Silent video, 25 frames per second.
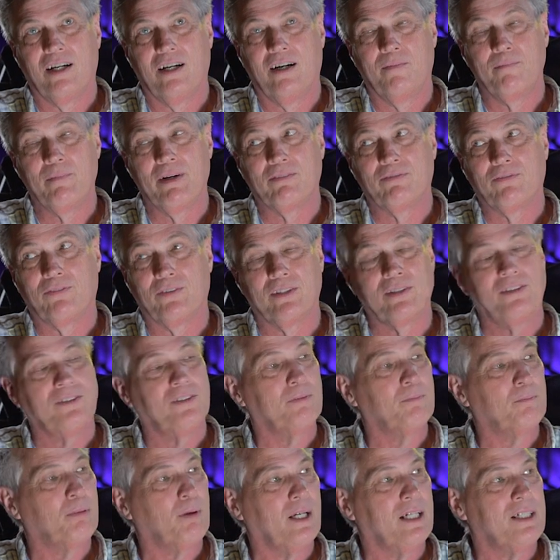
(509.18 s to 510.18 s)
My
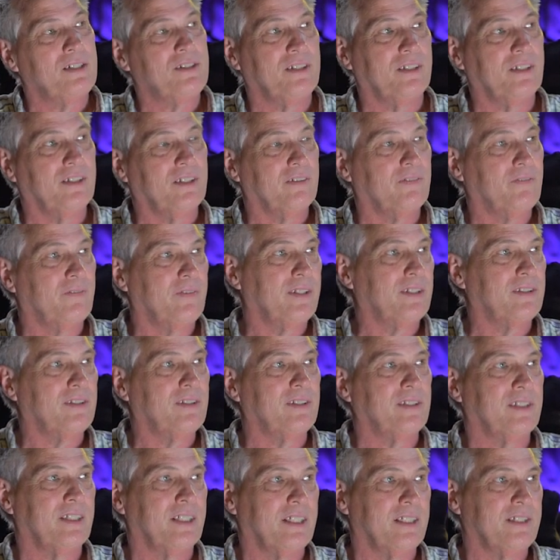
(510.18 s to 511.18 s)
first impression of
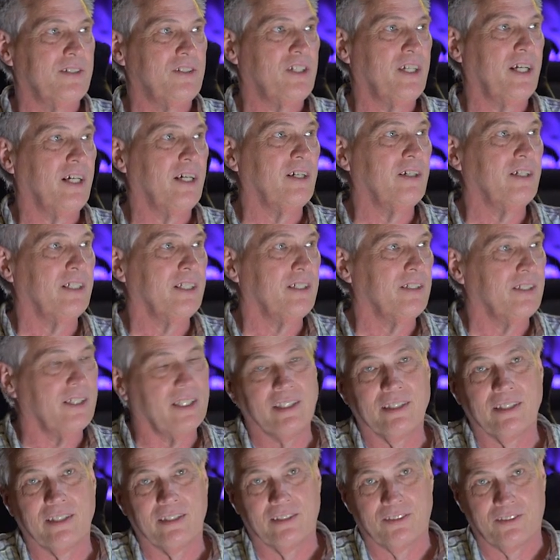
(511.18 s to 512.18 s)
this chair
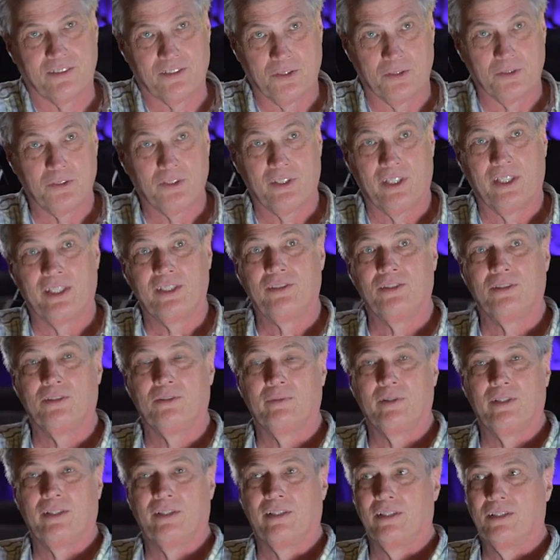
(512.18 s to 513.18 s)
in association
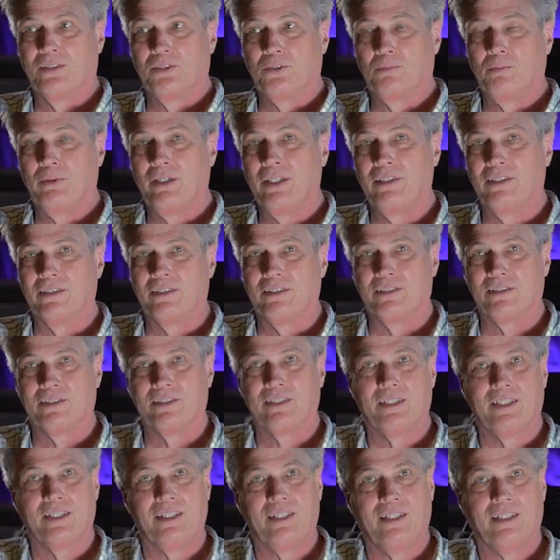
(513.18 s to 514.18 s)
with our speakers